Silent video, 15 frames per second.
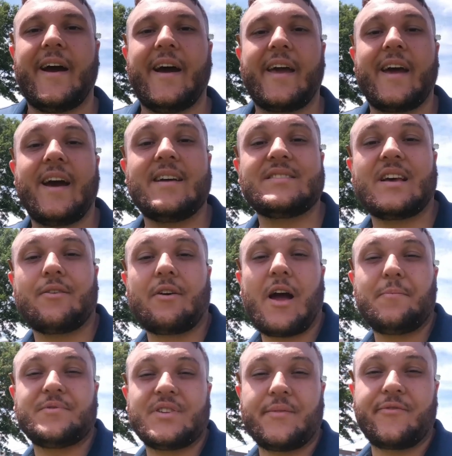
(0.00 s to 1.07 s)
All right, guys, that
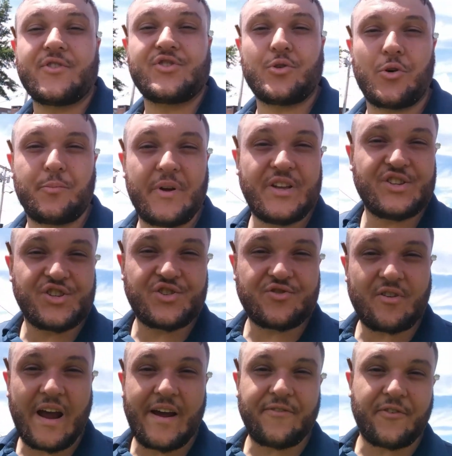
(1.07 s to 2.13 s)
wraps it up for Short Beach and
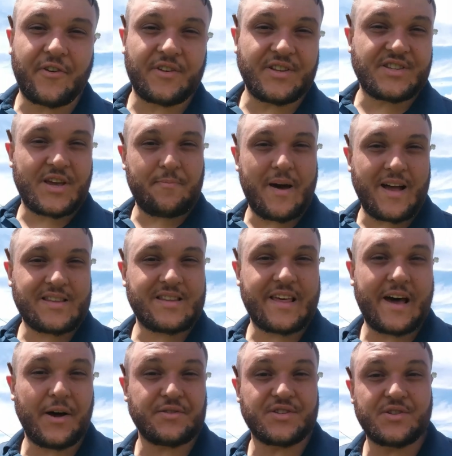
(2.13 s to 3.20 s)
Stratford. Let's get back to the
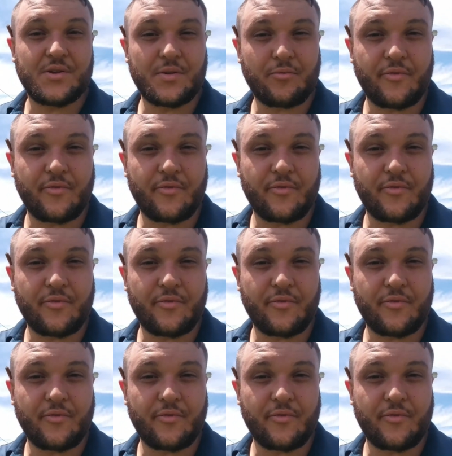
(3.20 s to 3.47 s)
house and do the